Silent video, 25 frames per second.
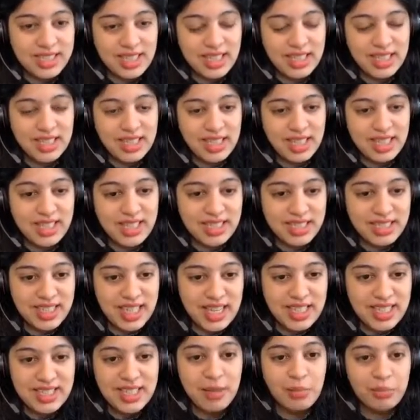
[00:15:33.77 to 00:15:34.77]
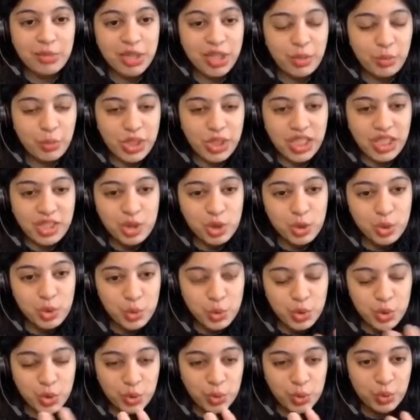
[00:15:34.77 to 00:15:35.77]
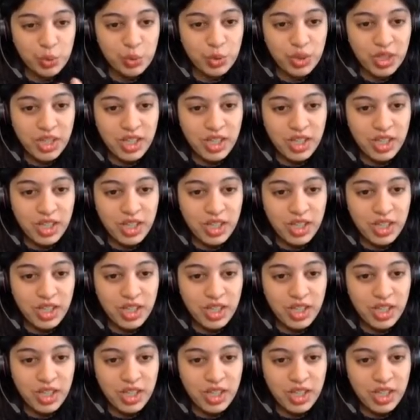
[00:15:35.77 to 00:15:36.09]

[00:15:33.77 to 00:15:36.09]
and is there something we can do to